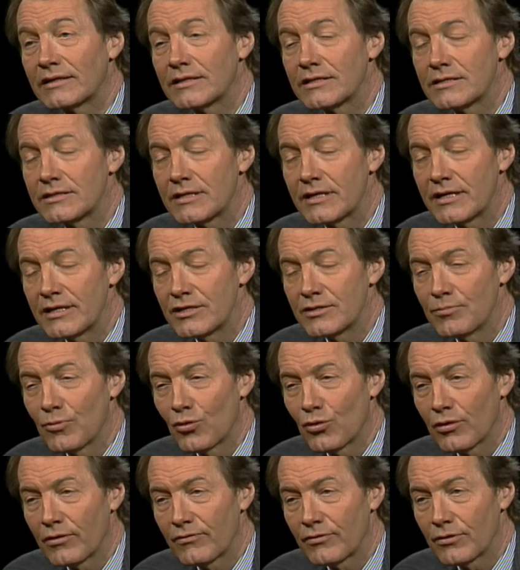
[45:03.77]
to stage
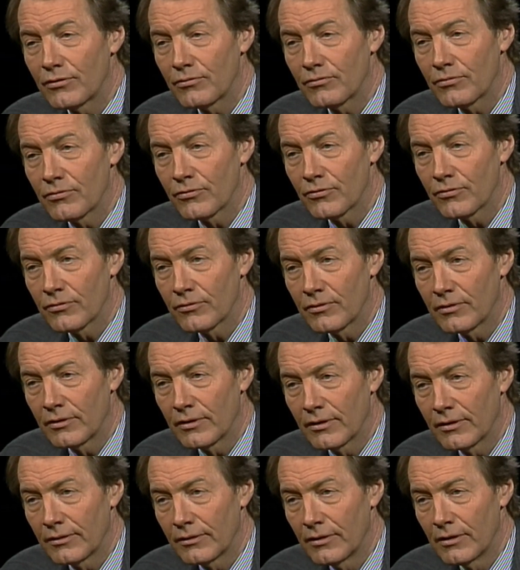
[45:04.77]
more if you, you
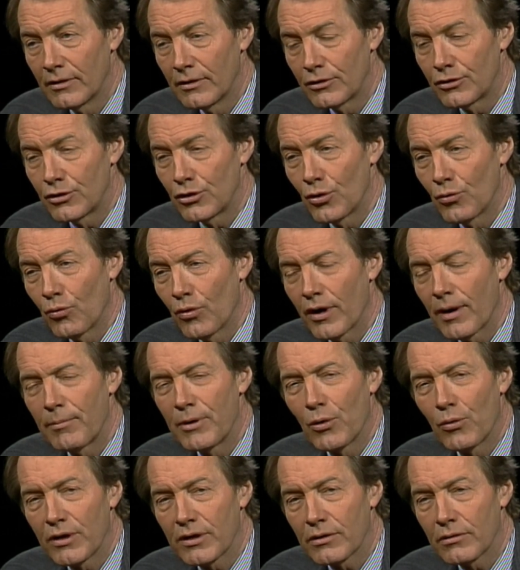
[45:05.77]
know? Do well, you want, I
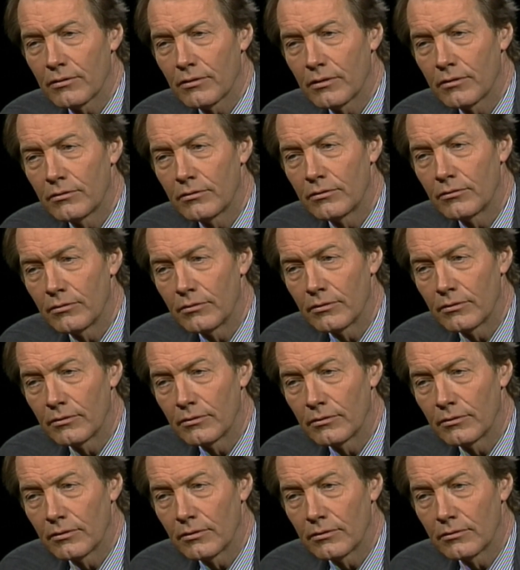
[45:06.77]
sure I mean, like doing it.
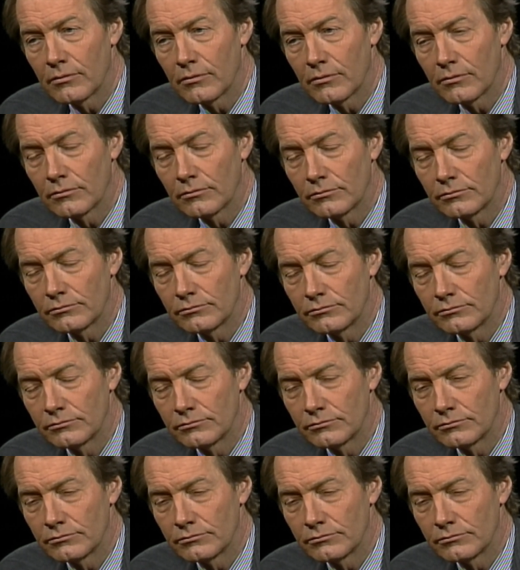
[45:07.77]
I sure like doing